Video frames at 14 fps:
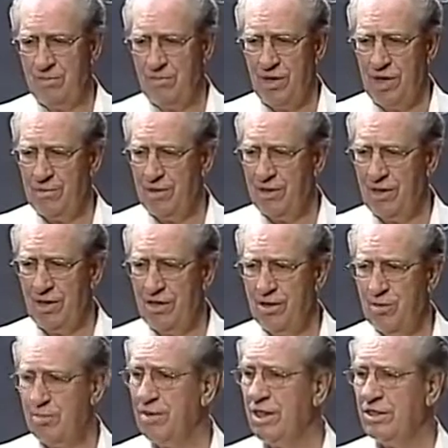Probably
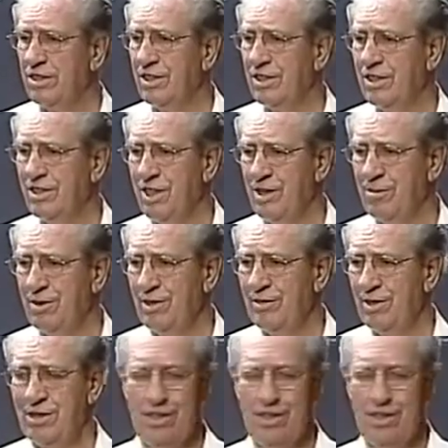the best example of a